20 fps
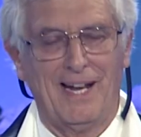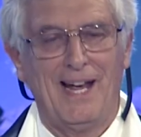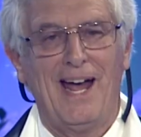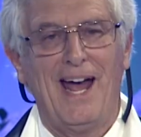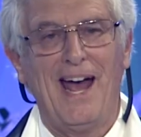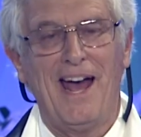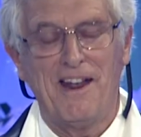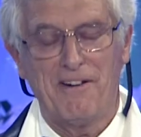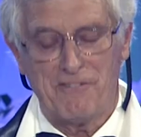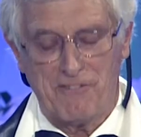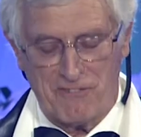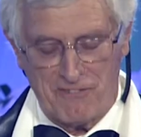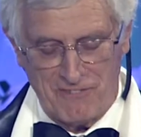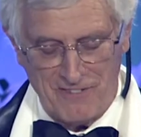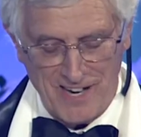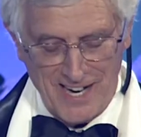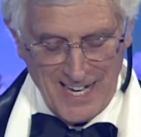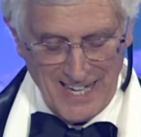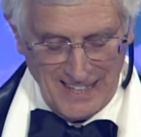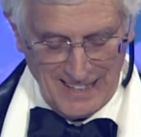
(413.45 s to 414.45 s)
And
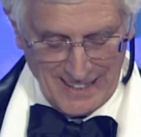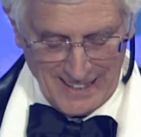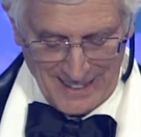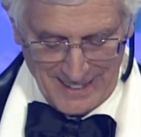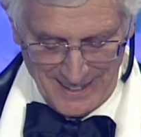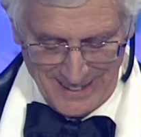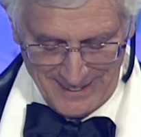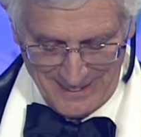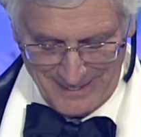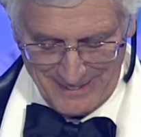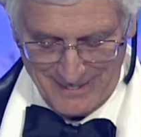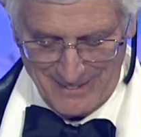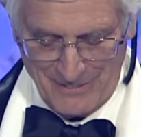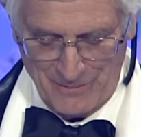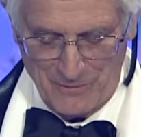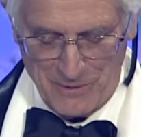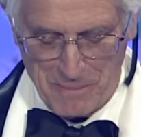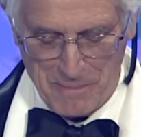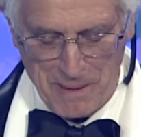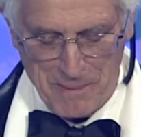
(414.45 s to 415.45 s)
finally,
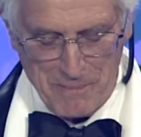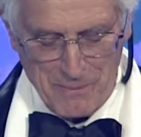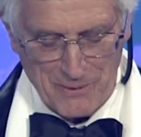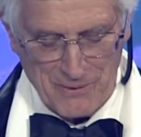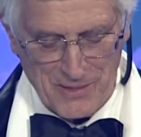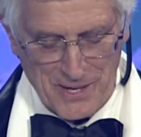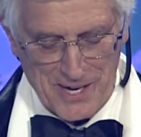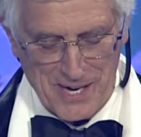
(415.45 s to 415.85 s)
remember the